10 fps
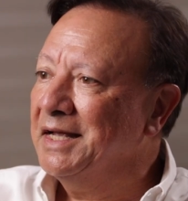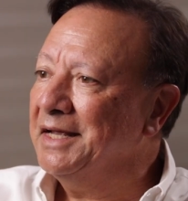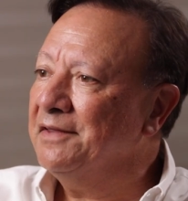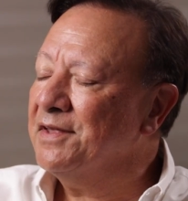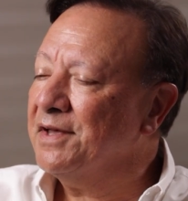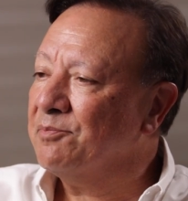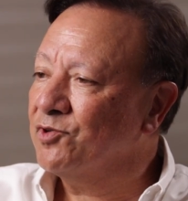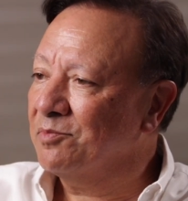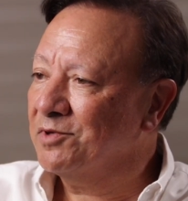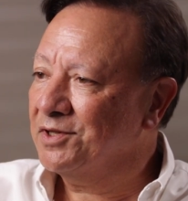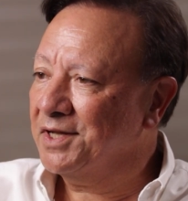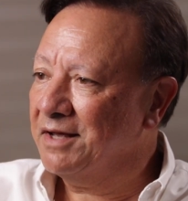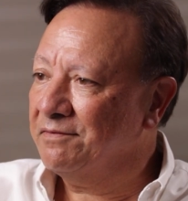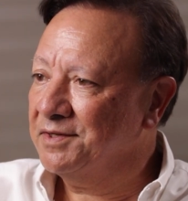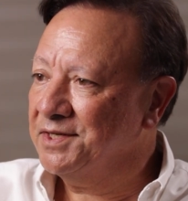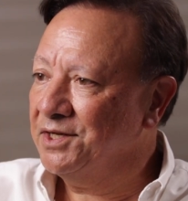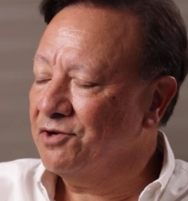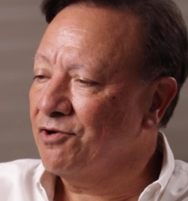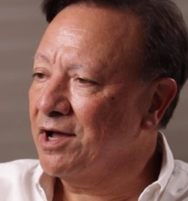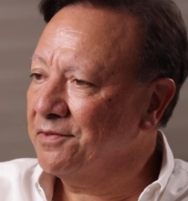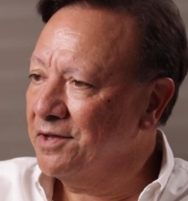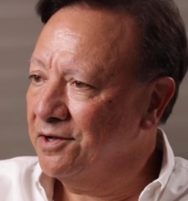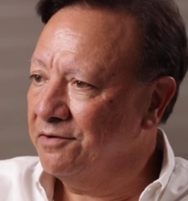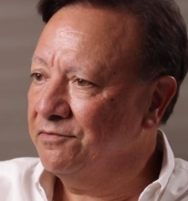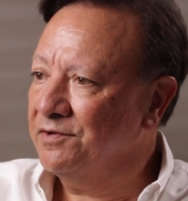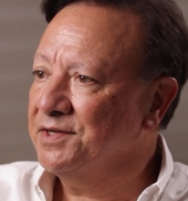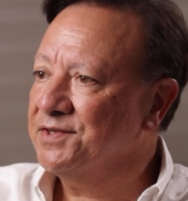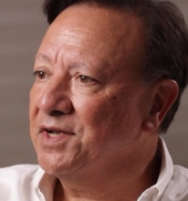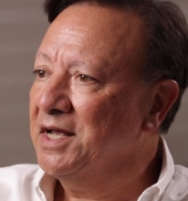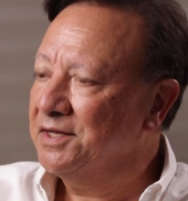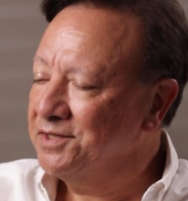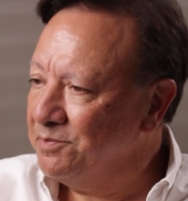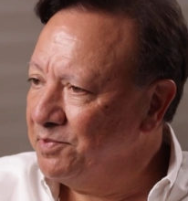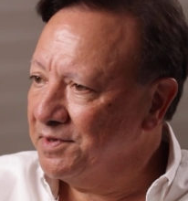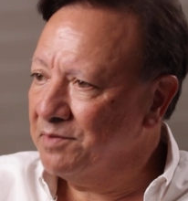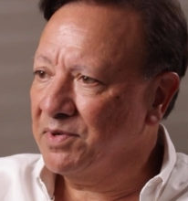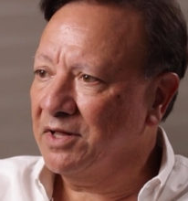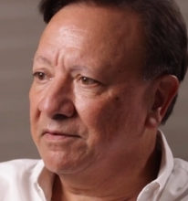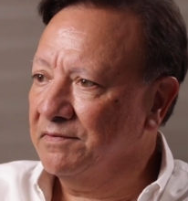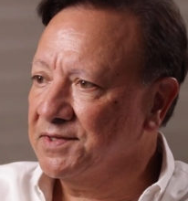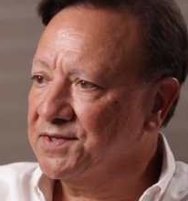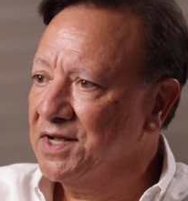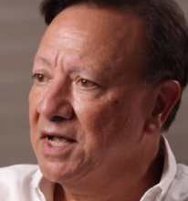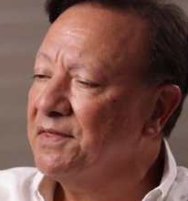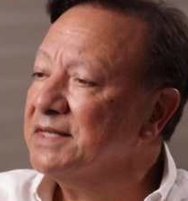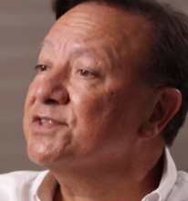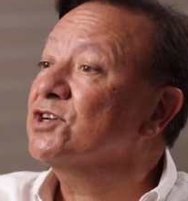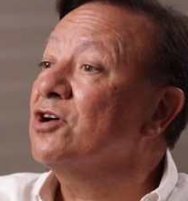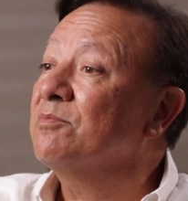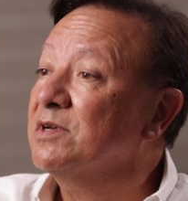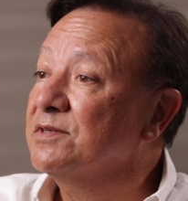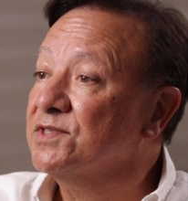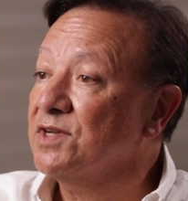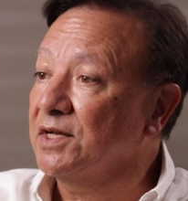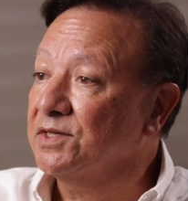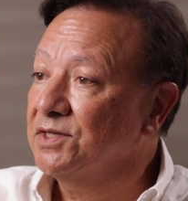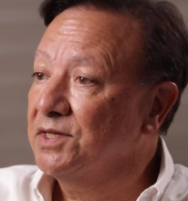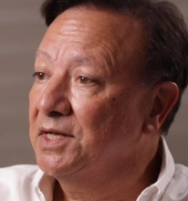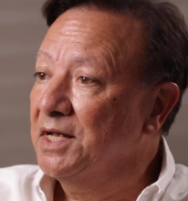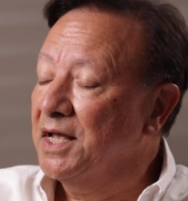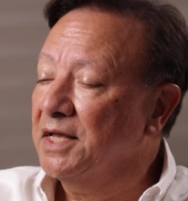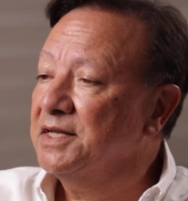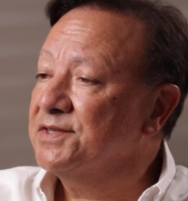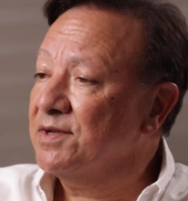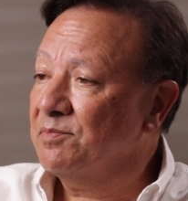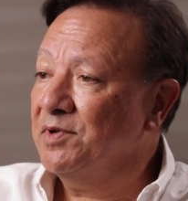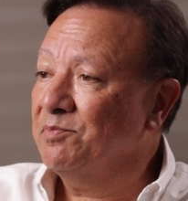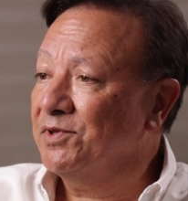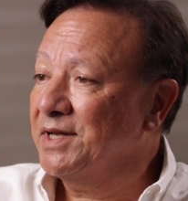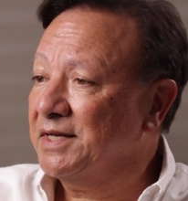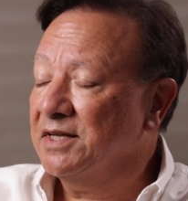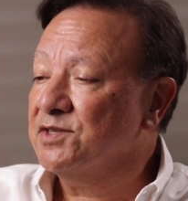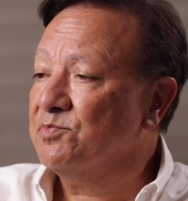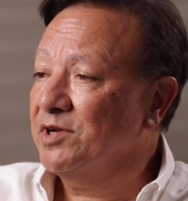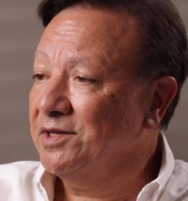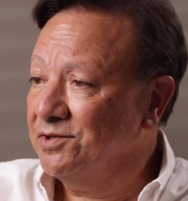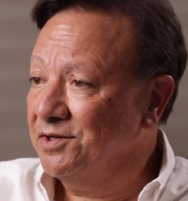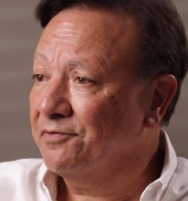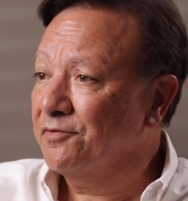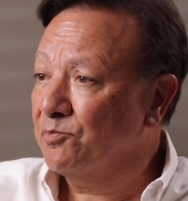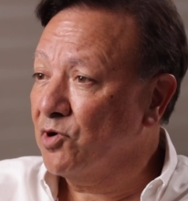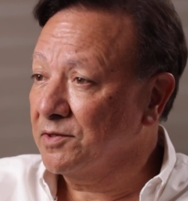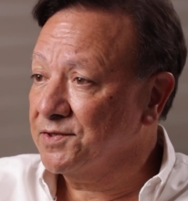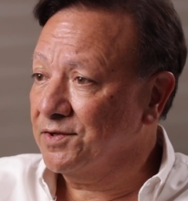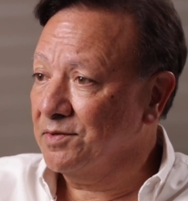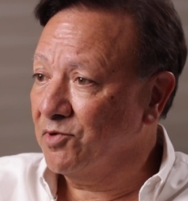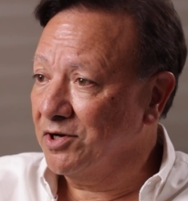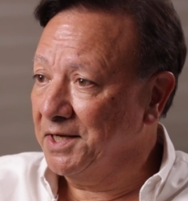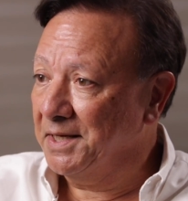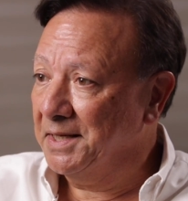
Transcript: in the abdominal cavity, around the ovaries, deep in the pelvis. That's the commonest site. And in some people, that can spread to different parts of the body.